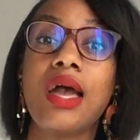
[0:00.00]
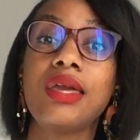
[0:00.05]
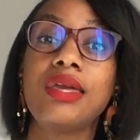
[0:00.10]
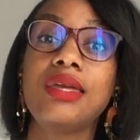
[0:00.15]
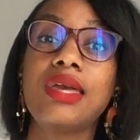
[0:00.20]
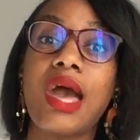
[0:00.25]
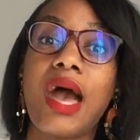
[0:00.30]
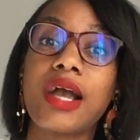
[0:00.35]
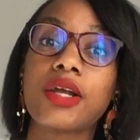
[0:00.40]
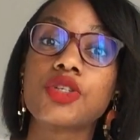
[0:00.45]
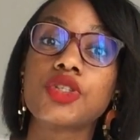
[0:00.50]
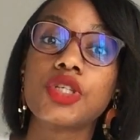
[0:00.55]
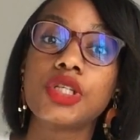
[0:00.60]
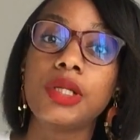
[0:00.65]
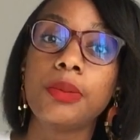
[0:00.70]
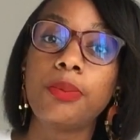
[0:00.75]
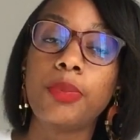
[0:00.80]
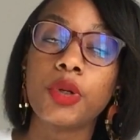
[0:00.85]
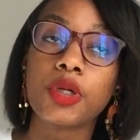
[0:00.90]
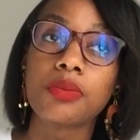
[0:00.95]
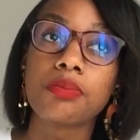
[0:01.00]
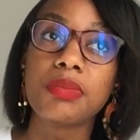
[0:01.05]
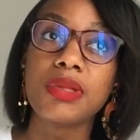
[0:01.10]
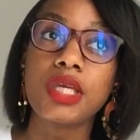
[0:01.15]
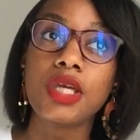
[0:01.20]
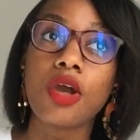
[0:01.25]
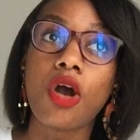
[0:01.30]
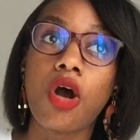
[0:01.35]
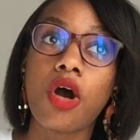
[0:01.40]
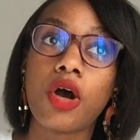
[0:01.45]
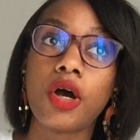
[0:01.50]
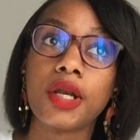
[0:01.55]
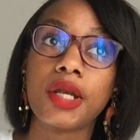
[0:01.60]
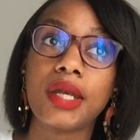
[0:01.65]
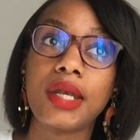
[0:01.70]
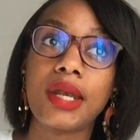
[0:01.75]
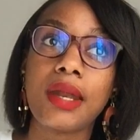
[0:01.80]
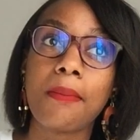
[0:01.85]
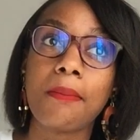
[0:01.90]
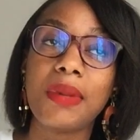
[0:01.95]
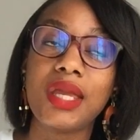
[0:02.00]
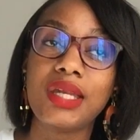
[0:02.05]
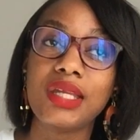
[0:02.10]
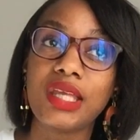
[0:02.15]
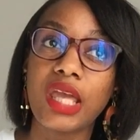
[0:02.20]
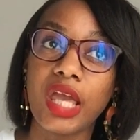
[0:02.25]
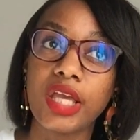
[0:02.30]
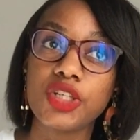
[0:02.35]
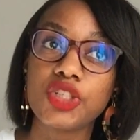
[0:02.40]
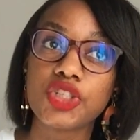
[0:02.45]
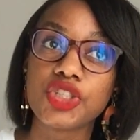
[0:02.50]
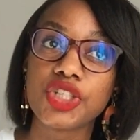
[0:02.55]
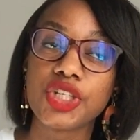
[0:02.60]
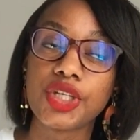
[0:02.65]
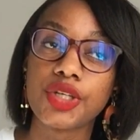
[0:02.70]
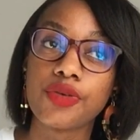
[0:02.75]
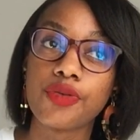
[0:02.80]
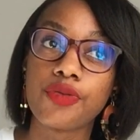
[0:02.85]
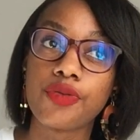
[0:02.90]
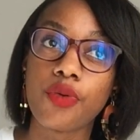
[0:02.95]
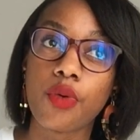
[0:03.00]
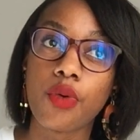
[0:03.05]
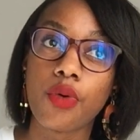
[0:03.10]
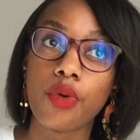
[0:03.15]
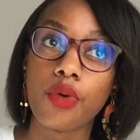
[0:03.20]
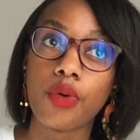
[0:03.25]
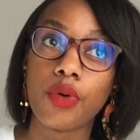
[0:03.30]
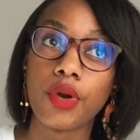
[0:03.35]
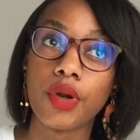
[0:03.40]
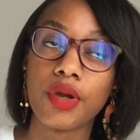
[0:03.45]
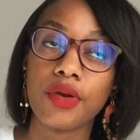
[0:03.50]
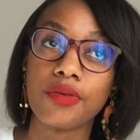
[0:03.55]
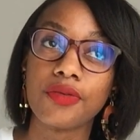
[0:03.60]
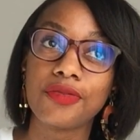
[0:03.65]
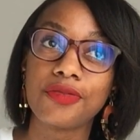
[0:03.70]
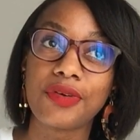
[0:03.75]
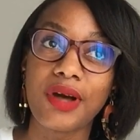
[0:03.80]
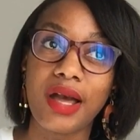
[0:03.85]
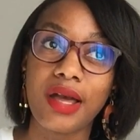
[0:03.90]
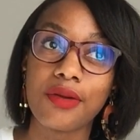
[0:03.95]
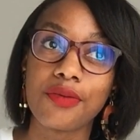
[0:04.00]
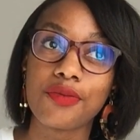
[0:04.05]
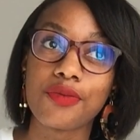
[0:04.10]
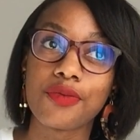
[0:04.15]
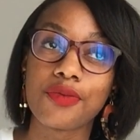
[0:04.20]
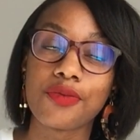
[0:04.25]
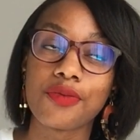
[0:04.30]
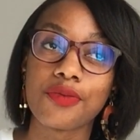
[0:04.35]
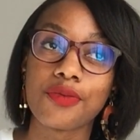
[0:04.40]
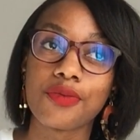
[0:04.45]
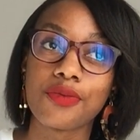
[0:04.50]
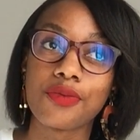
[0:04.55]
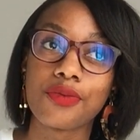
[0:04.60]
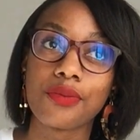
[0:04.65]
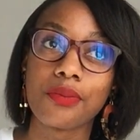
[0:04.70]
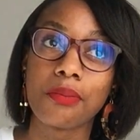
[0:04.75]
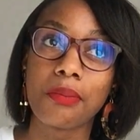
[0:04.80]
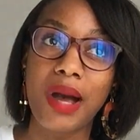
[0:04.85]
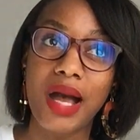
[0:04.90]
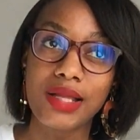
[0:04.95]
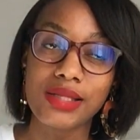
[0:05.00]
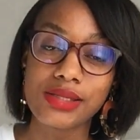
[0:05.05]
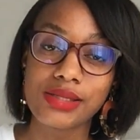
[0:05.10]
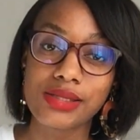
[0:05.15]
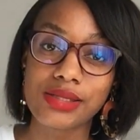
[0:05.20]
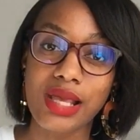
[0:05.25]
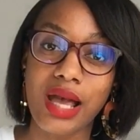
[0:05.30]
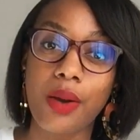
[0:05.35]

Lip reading: he actually put me on medication for 5 months.